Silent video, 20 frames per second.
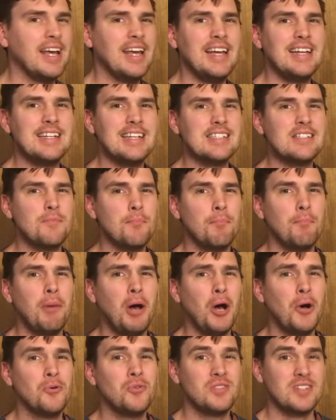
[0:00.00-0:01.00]
He doesn't
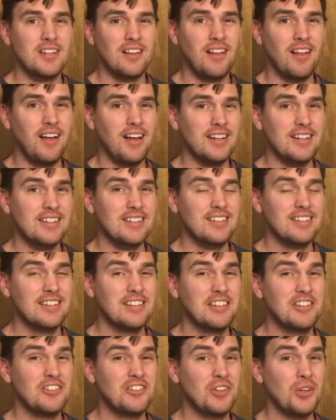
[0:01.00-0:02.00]
post a lot,
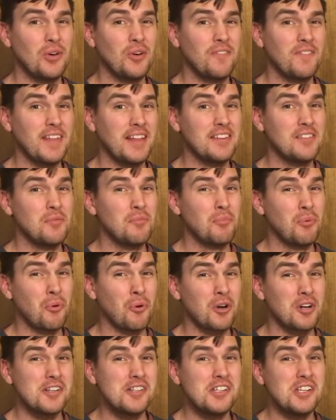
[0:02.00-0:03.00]
so if that's
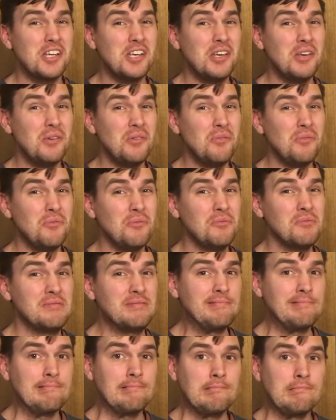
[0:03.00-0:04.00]
important to you,
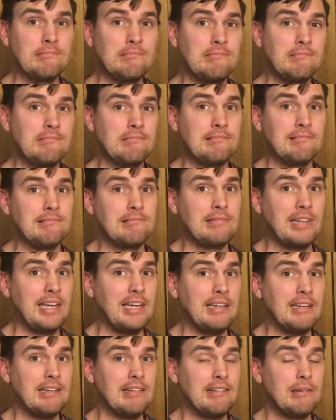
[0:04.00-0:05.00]

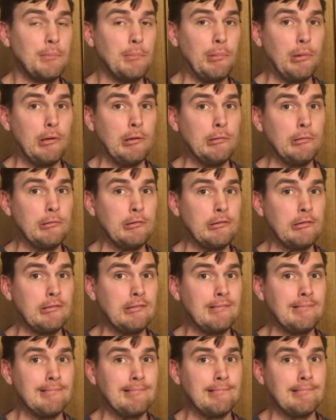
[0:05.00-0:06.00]
he doesn't post,
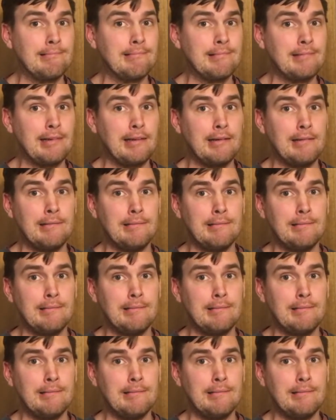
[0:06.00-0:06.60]
so